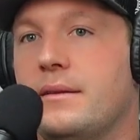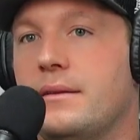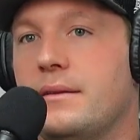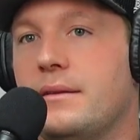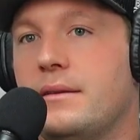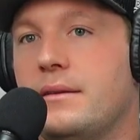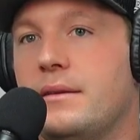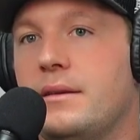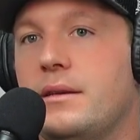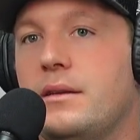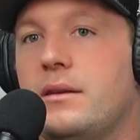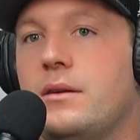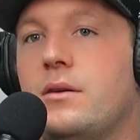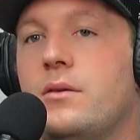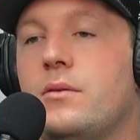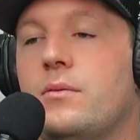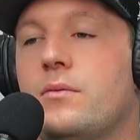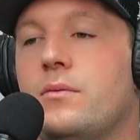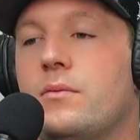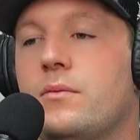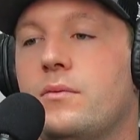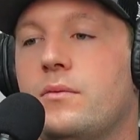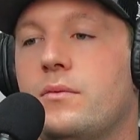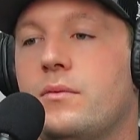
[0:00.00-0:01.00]
you know,
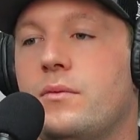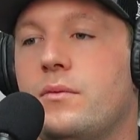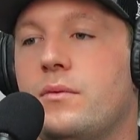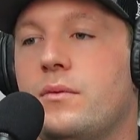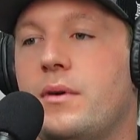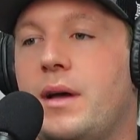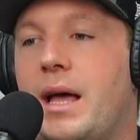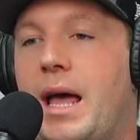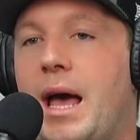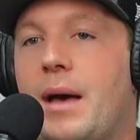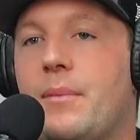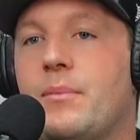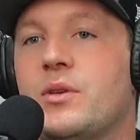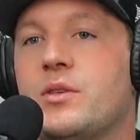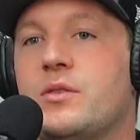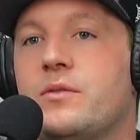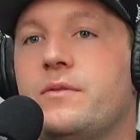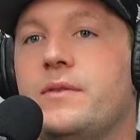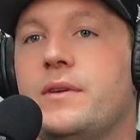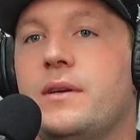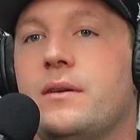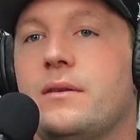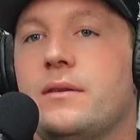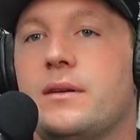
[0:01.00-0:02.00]

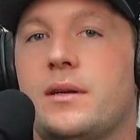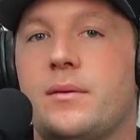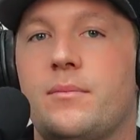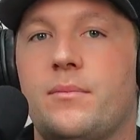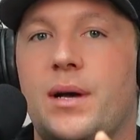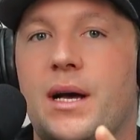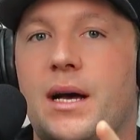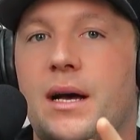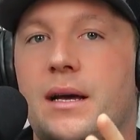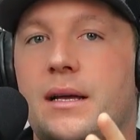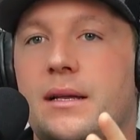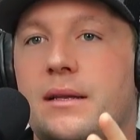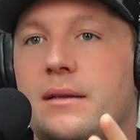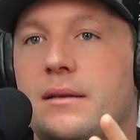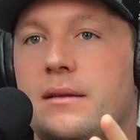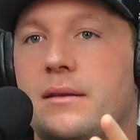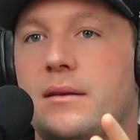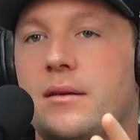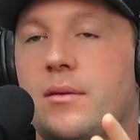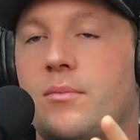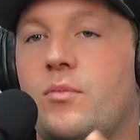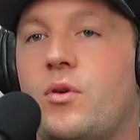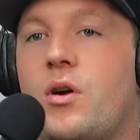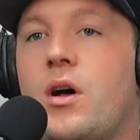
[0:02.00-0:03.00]
atmosphere, the combined
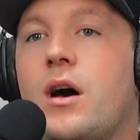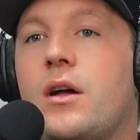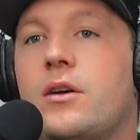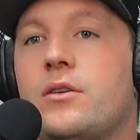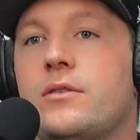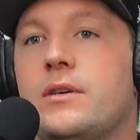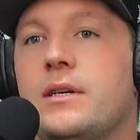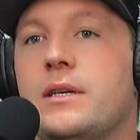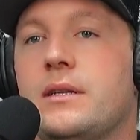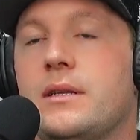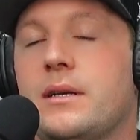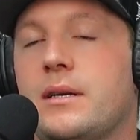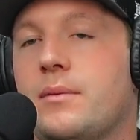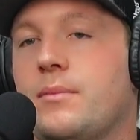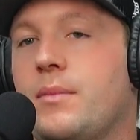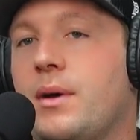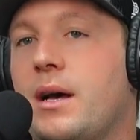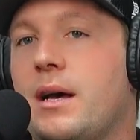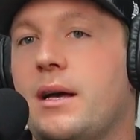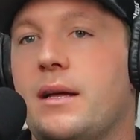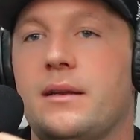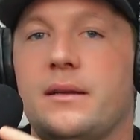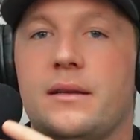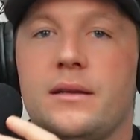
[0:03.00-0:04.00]
camaraderie, the
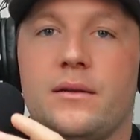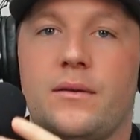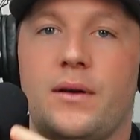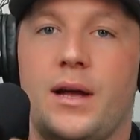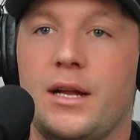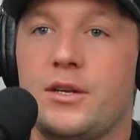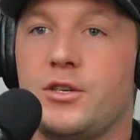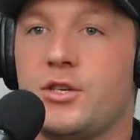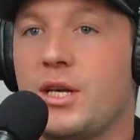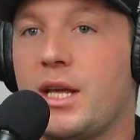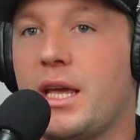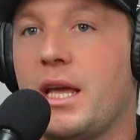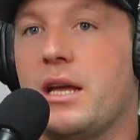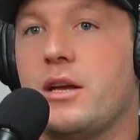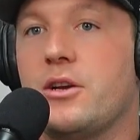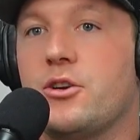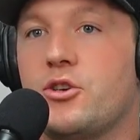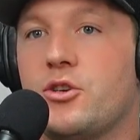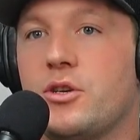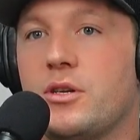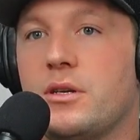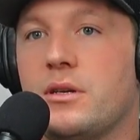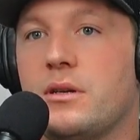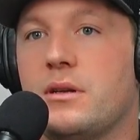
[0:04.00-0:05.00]
combined,
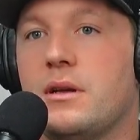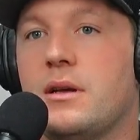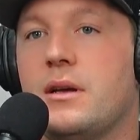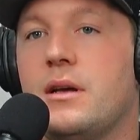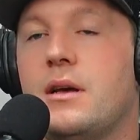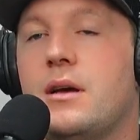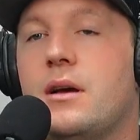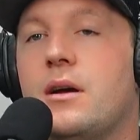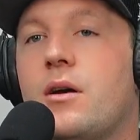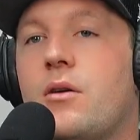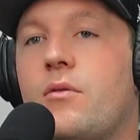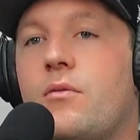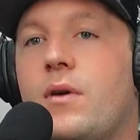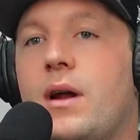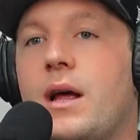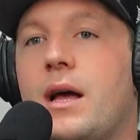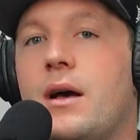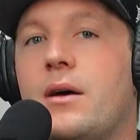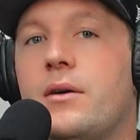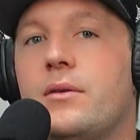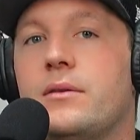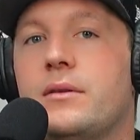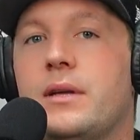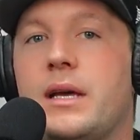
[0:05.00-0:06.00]
education
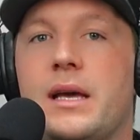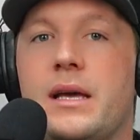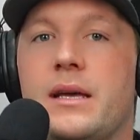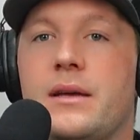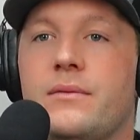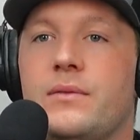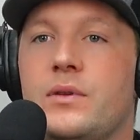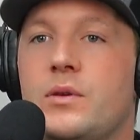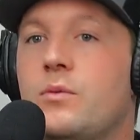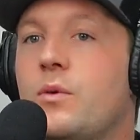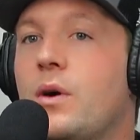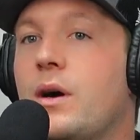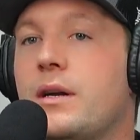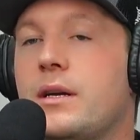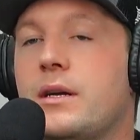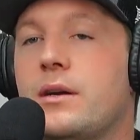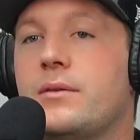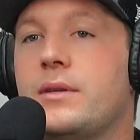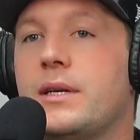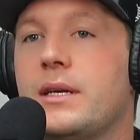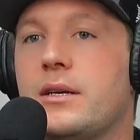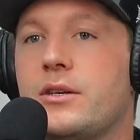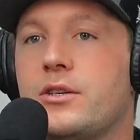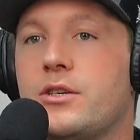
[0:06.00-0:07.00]
around, hey, if you want to go
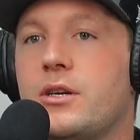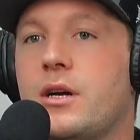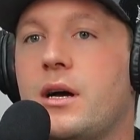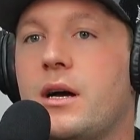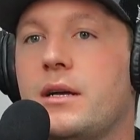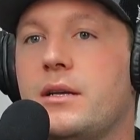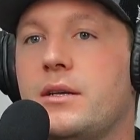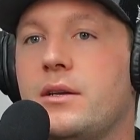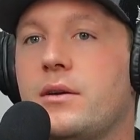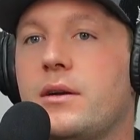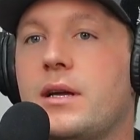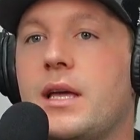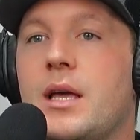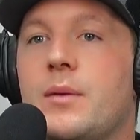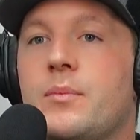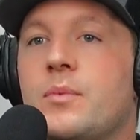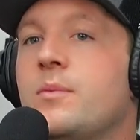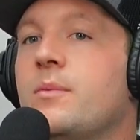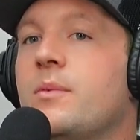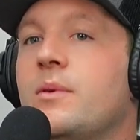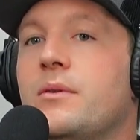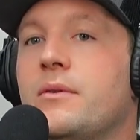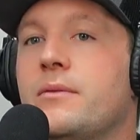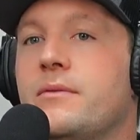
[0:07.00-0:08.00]
take a shot, you're
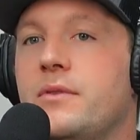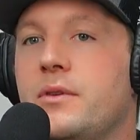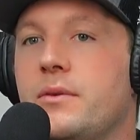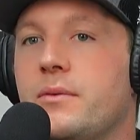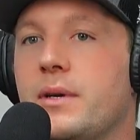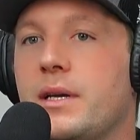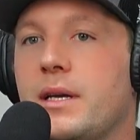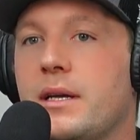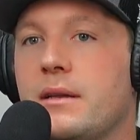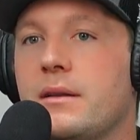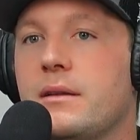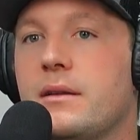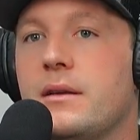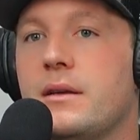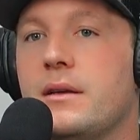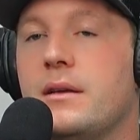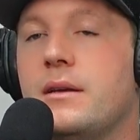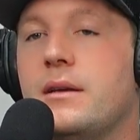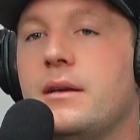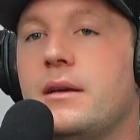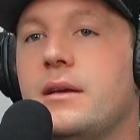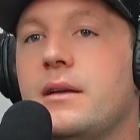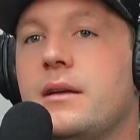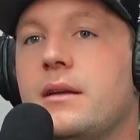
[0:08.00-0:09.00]
capable of doing it.
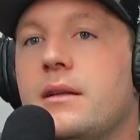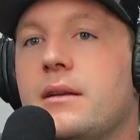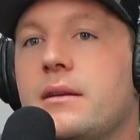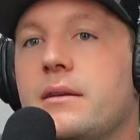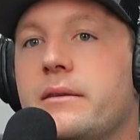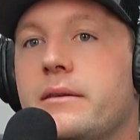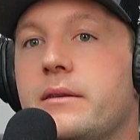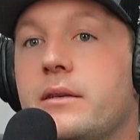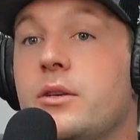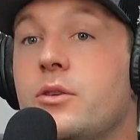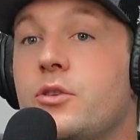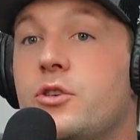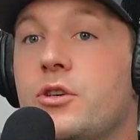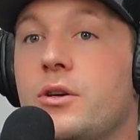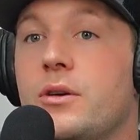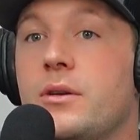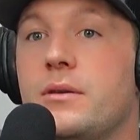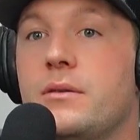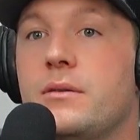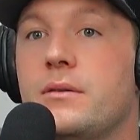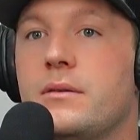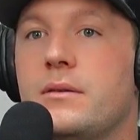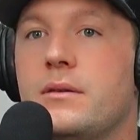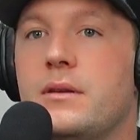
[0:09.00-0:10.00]
And you should.
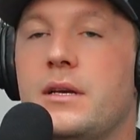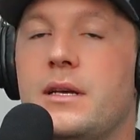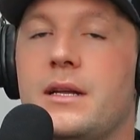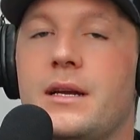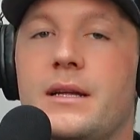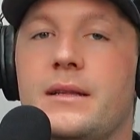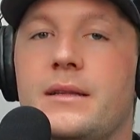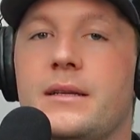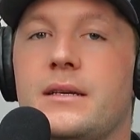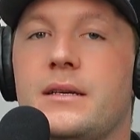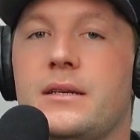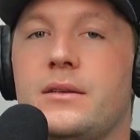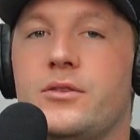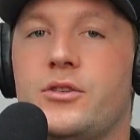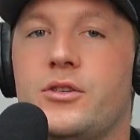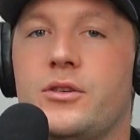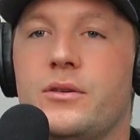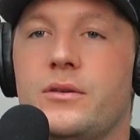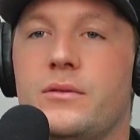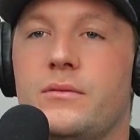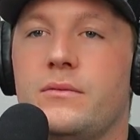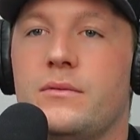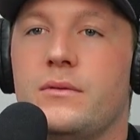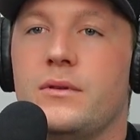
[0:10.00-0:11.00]
And I think you
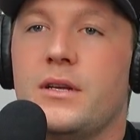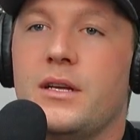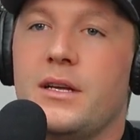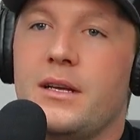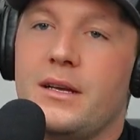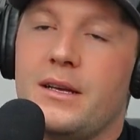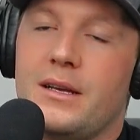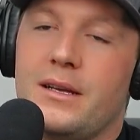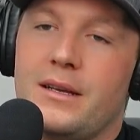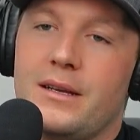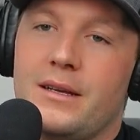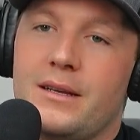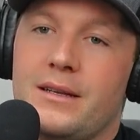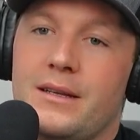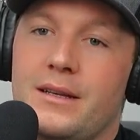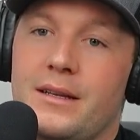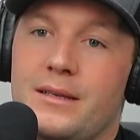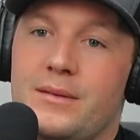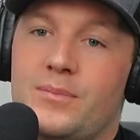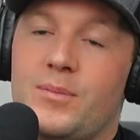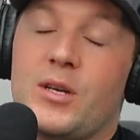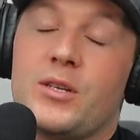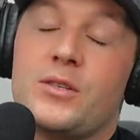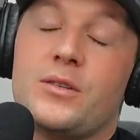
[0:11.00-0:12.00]
should,
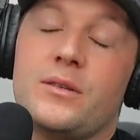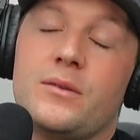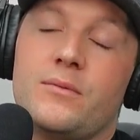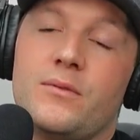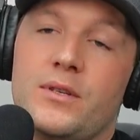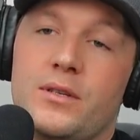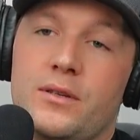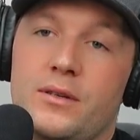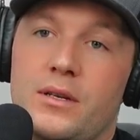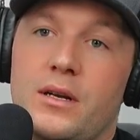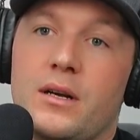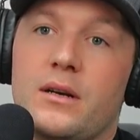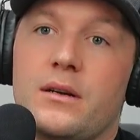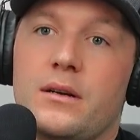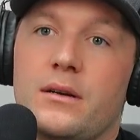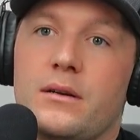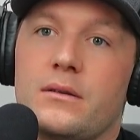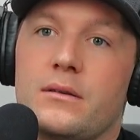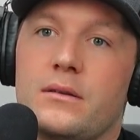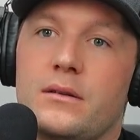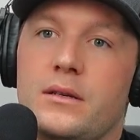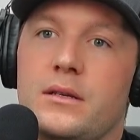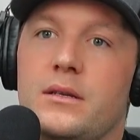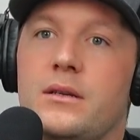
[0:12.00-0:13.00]
especially when you're younger.
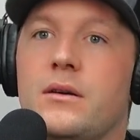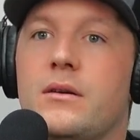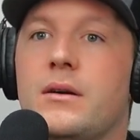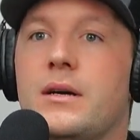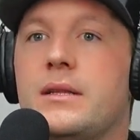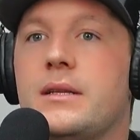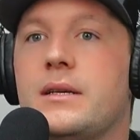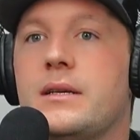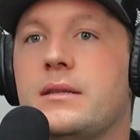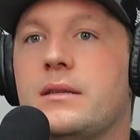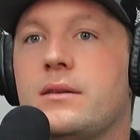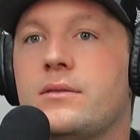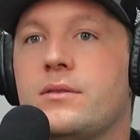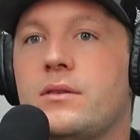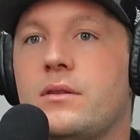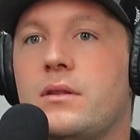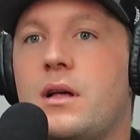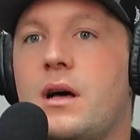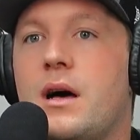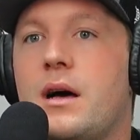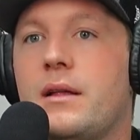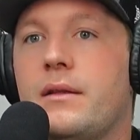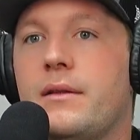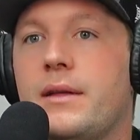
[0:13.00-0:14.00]
I think there's a
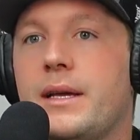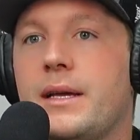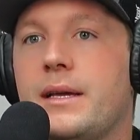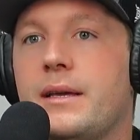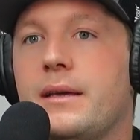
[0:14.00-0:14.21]
lot like